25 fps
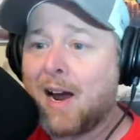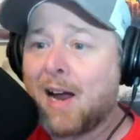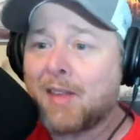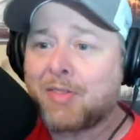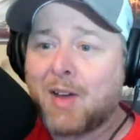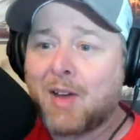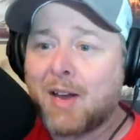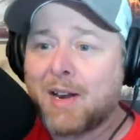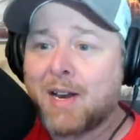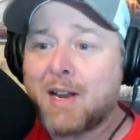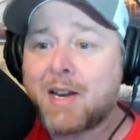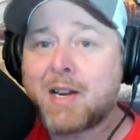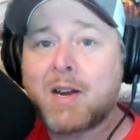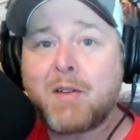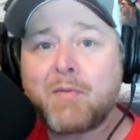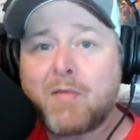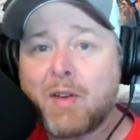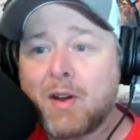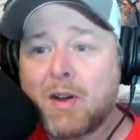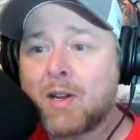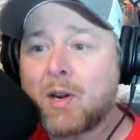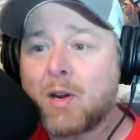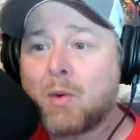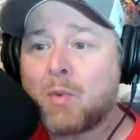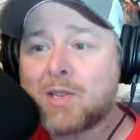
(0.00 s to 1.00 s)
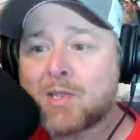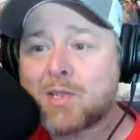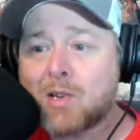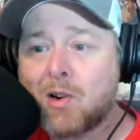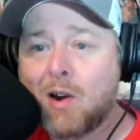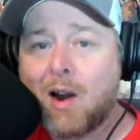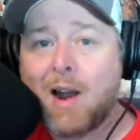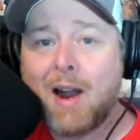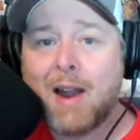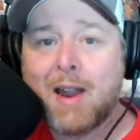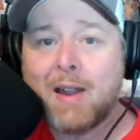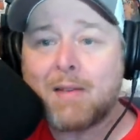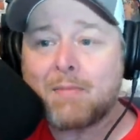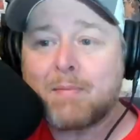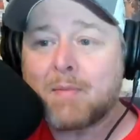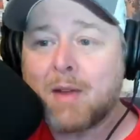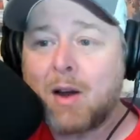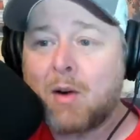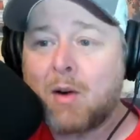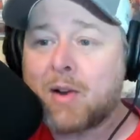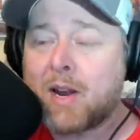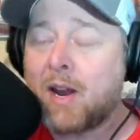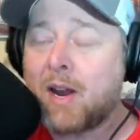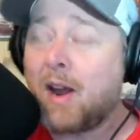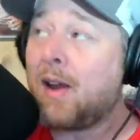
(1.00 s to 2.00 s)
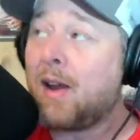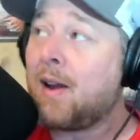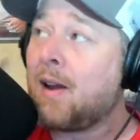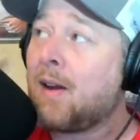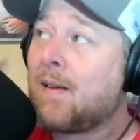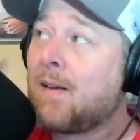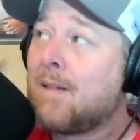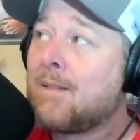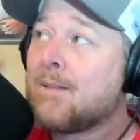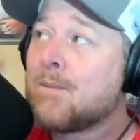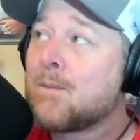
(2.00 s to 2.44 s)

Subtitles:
I thought Incaviglia was great, okay?